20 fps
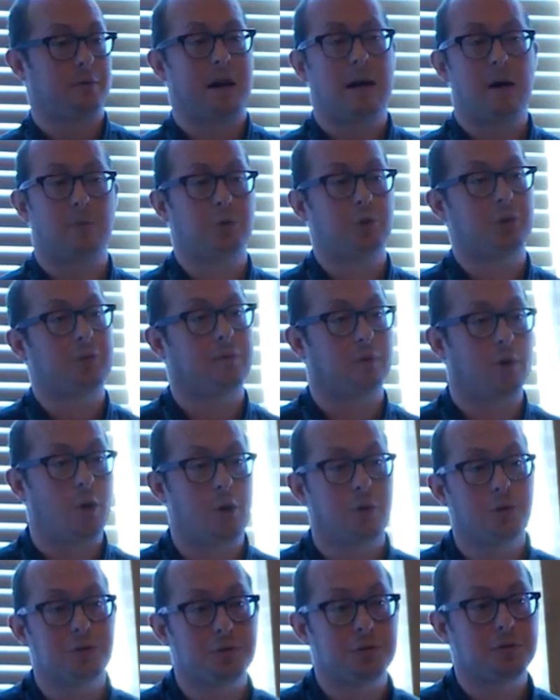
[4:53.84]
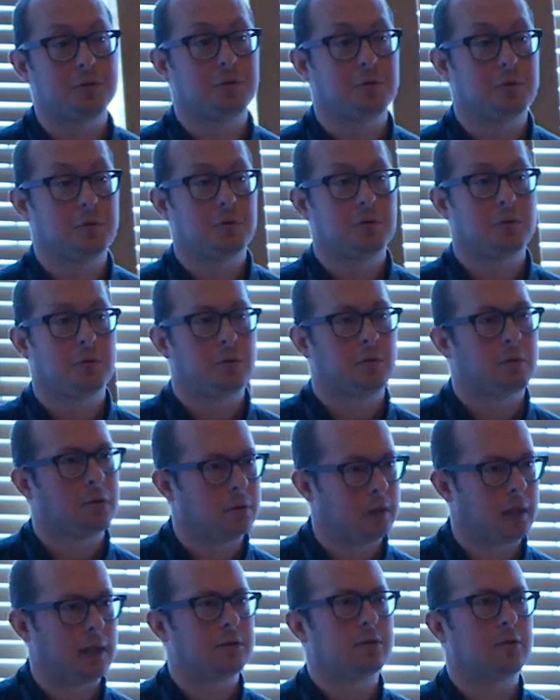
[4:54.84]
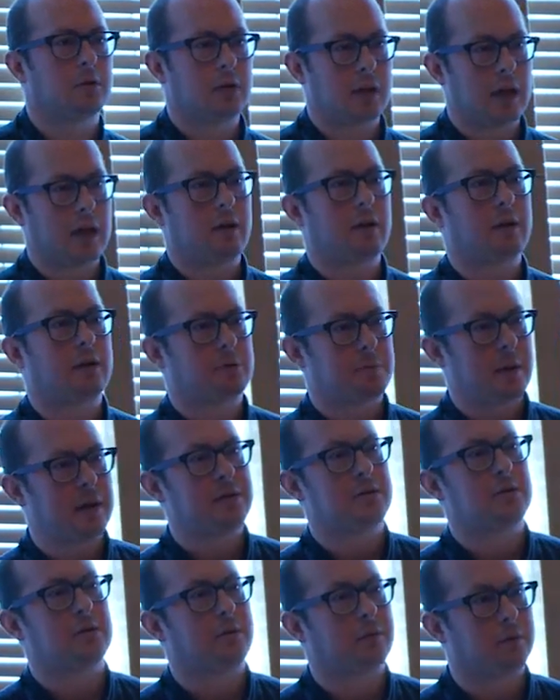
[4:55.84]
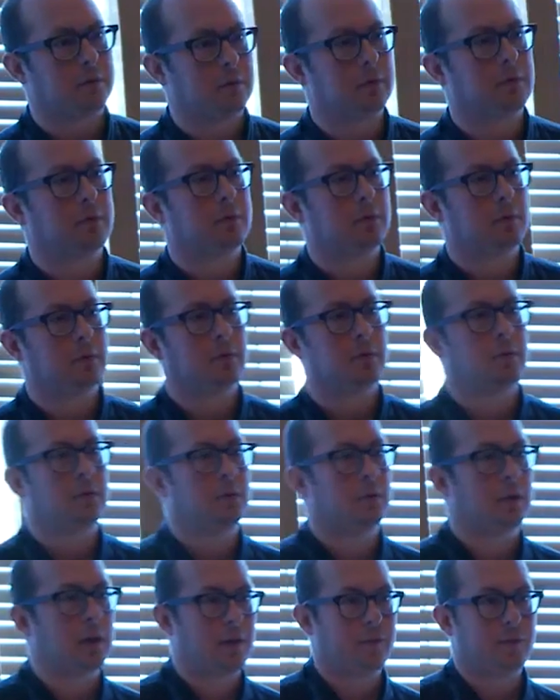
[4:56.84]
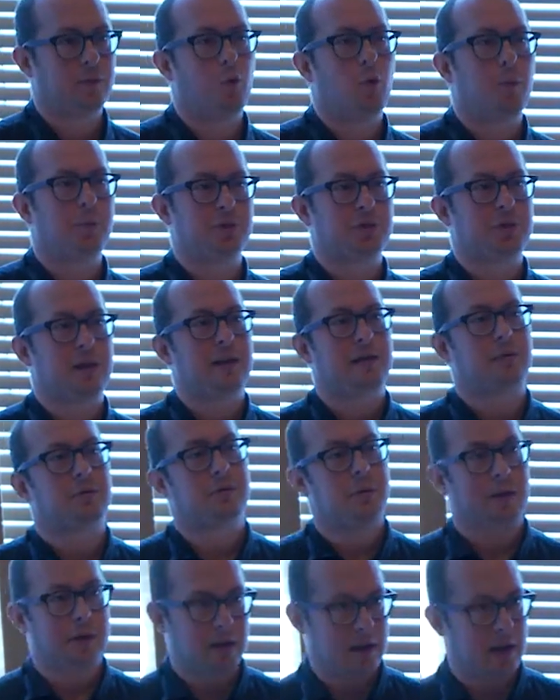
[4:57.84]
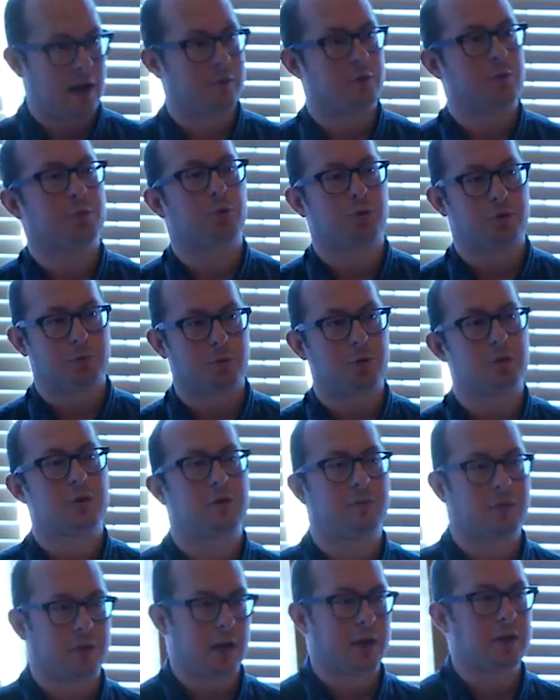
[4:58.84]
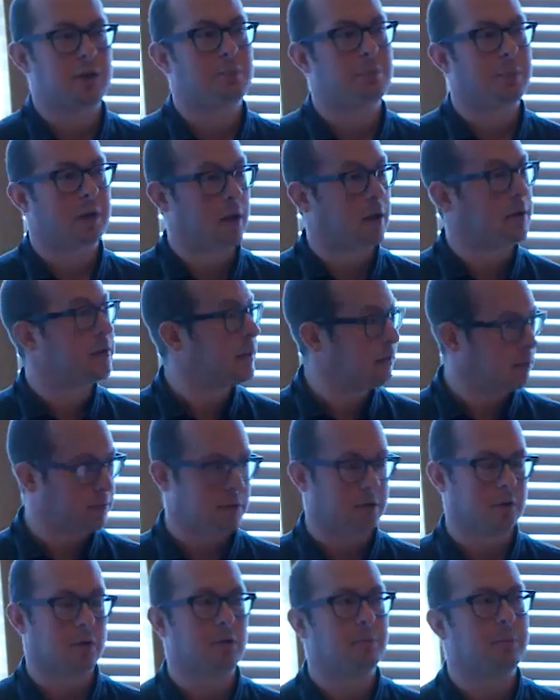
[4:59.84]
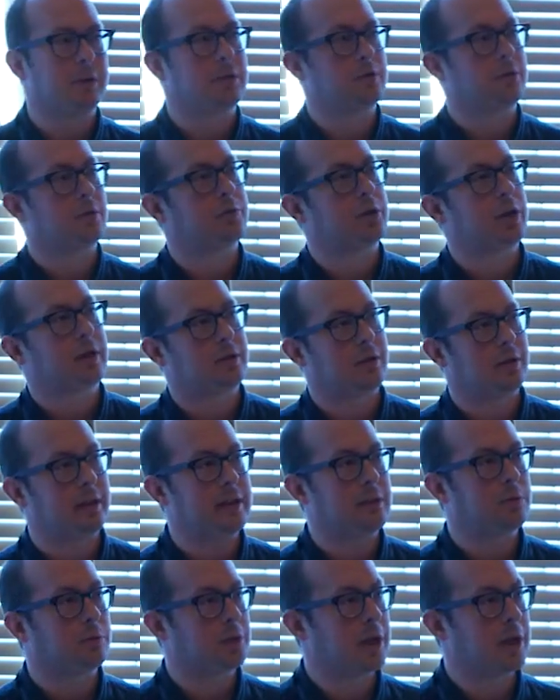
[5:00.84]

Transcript: on how much you've lost, that's going to get expensive. that 4%, they're going to have to put some justification behind it because it's going to be subject to legal